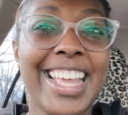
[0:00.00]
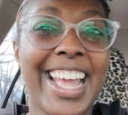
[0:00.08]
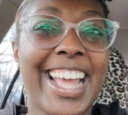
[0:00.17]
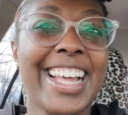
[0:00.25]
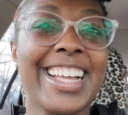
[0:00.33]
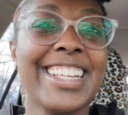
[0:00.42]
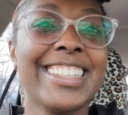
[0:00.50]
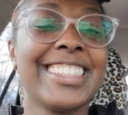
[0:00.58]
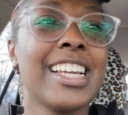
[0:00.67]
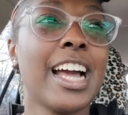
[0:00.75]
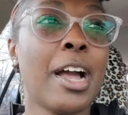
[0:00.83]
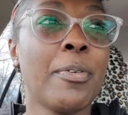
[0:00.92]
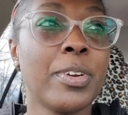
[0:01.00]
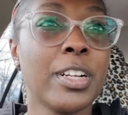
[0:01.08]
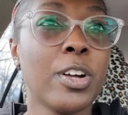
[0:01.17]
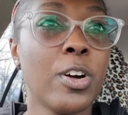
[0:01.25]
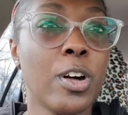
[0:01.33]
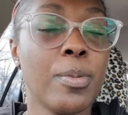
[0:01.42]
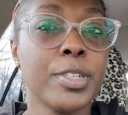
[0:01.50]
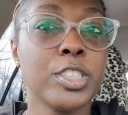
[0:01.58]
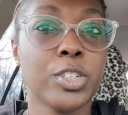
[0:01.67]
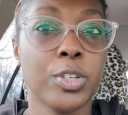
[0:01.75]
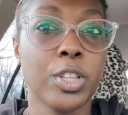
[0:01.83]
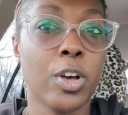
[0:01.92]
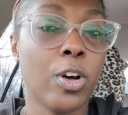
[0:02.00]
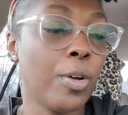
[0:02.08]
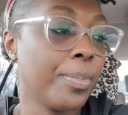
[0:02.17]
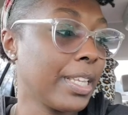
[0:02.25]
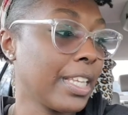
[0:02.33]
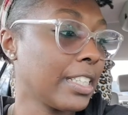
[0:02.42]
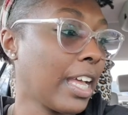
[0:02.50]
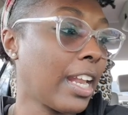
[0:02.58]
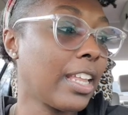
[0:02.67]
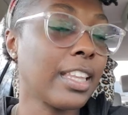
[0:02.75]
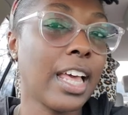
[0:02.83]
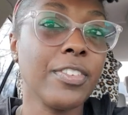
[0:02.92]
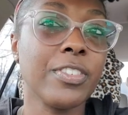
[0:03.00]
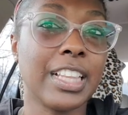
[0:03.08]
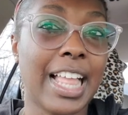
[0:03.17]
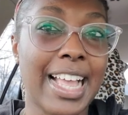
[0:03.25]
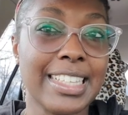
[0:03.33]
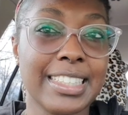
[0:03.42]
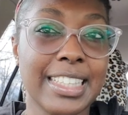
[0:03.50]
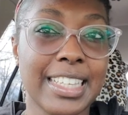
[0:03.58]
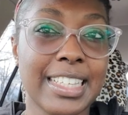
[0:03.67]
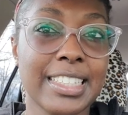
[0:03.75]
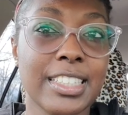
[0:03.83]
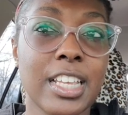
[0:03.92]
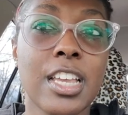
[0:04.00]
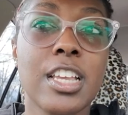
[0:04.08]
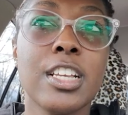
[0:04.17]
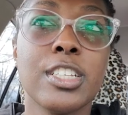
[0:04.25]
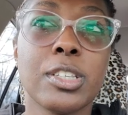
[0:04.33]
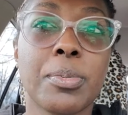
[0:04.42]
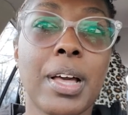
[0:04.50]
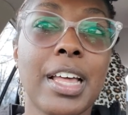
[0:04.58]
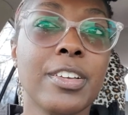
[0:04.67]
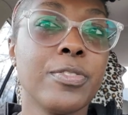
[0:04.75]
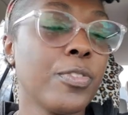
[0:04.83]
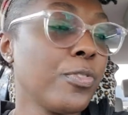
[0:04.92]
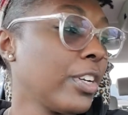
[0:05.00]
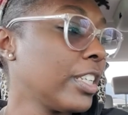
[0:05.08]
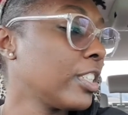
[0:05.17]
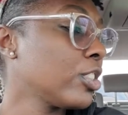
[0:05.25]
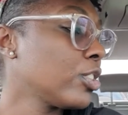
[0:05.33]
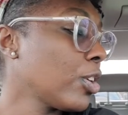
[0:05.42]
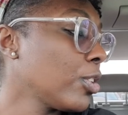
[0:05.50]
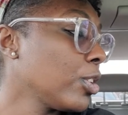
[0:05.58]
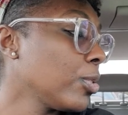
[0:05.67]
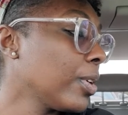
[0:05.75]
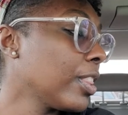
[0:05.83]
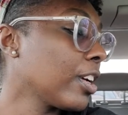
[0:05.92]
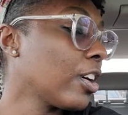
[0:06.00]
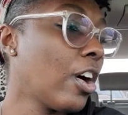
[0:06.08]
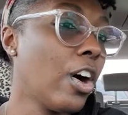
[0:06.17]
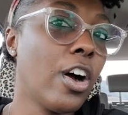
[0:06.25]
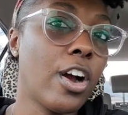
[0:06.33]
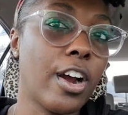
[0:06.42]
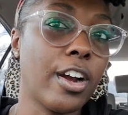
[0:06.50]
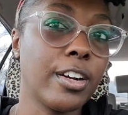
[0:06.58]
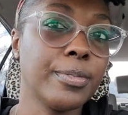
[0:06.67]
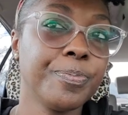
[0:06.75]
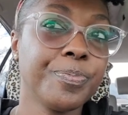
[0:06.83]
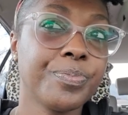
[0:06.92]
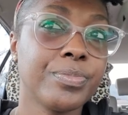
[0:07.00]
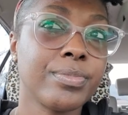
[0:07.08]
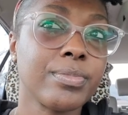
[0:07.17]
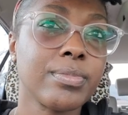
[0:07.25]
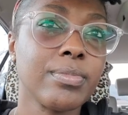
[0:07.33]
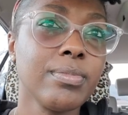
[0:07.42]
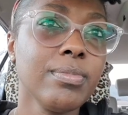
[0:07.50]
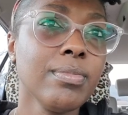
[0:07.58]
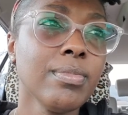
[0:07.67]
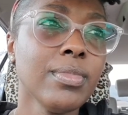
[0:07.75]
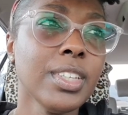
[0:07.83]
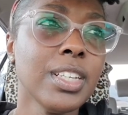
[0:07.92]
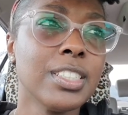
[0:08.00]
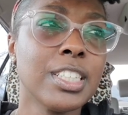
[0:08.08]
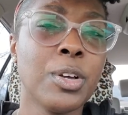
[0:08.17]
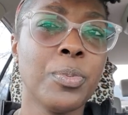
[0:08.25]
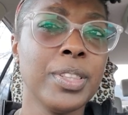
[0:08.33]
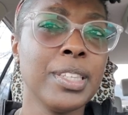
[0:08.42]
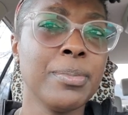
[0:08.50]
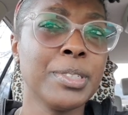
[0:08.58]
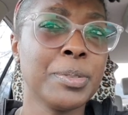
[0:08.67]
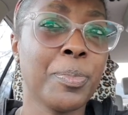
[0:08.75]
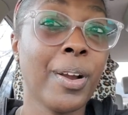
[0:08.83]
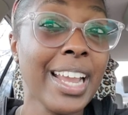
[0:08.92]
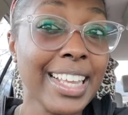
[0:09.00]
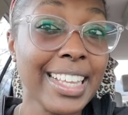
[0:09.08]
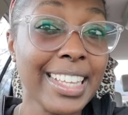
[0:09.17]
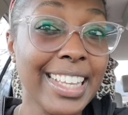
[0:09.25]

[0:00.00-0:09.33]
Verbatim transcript: And I want to go home and show you the haul because I got a lot of glass things, so I'm kind of afraid to show you in the car because I don't want them to break.